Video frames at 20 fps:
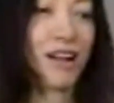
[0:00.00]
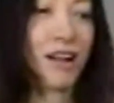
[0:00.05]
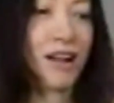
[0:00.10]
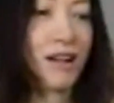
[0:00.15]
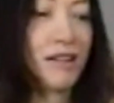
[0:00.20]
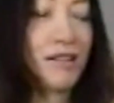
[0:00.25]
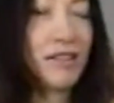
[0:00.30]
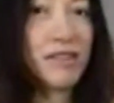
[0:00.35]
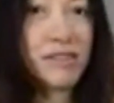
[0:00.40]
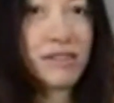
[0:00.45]

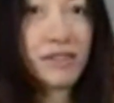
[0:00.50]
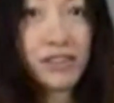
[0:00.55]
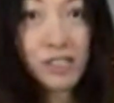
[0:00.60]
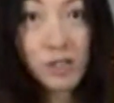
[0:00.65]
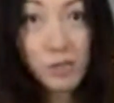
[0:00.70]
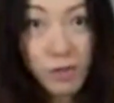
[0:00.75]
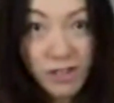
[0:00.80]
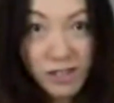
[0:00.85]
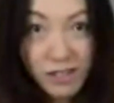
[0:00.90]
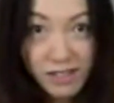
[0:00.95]
This
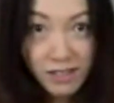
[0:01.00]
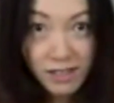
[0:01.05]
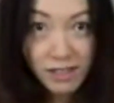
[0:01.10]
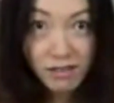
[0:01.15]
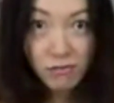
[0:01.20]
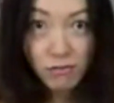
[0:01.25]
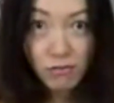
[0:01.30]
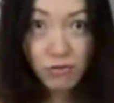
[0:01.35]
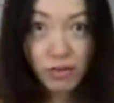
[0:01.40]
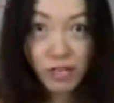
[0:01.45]

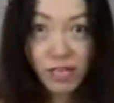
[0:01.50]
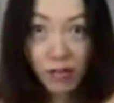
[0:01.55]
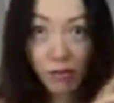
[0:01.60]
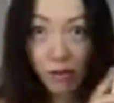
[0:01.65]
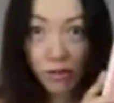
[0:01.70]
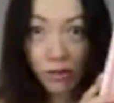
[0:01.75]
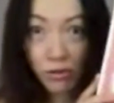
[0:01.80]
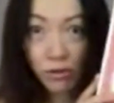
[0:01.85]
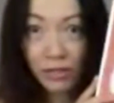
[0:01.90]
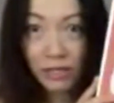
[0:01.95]
person really
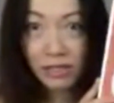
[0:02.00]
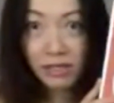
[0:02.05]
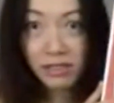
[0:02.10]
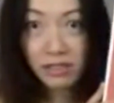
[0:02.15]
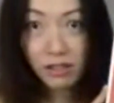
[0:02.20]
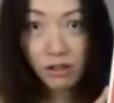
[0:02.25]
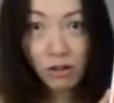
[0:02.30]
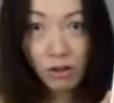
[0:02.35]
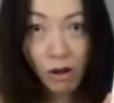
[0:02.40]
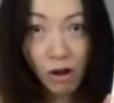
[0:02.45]
wants to eat a
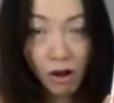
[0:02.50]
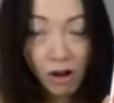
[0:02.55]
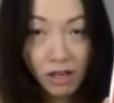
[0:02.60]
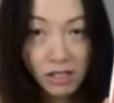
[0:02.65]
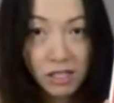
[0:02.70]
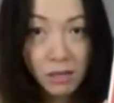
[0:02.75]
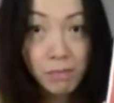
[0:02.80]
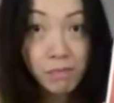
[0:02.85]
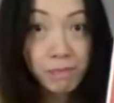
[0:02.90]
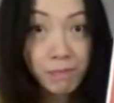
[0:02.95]
lot.
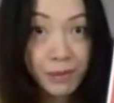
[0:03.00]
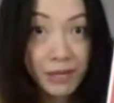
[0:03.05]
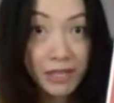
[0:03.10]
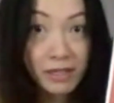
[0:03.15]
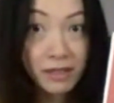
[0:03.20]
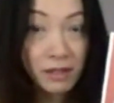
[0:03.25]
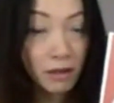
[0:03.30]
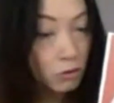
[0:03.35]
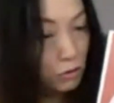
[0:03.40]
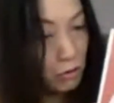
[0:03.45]

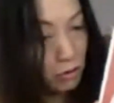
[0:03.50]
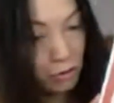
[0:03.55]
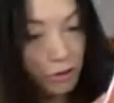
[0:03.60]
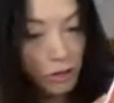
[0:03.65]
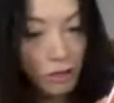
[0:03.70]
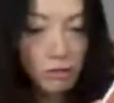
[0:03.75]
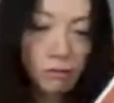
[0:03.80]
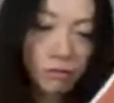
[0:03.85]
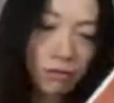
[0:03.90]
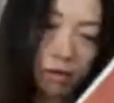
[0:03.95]
Big, oh, sorry,
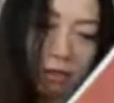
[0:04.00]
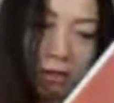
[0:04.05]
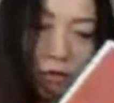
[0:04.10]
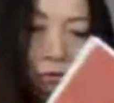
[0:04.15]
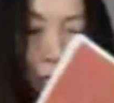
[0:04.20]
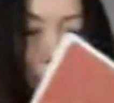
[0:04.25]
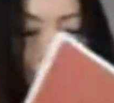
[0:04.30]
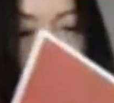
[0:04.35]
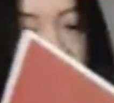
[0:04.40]
wrong.